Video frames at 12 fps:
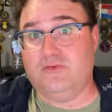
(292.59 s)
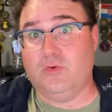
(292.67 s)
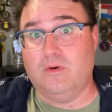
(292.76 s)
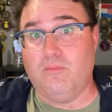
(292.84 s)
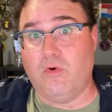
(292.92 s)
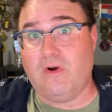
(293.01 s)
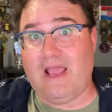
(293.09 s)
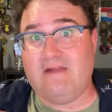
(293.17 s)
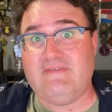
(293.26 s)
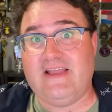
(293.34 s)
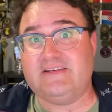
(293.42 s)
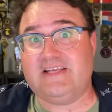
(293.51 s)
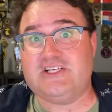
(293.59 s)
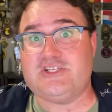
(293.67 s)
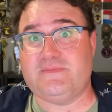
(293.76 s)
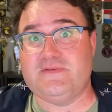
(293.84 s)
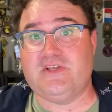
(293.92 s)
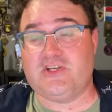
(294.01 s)
to a more advantageous
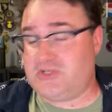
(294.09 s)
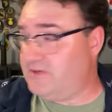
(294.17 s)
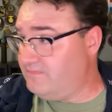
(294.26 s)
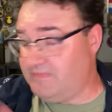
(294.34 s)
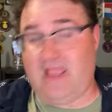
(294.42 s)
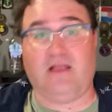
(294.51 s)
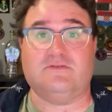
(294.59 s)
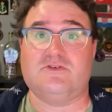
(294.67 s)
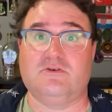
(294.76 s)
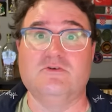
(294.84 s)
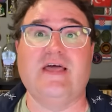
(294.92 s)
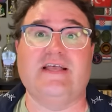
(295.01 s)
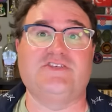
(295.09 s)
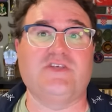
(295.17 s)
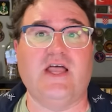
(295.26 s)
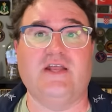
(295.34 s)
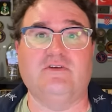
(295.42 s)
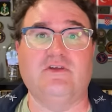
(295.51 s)
position, yeah, screw that
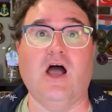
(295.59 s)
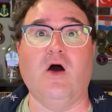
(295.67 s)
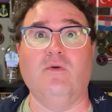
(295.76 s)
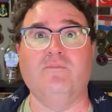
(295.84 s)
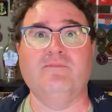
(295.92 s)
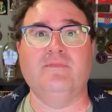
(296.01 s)
sign. Go.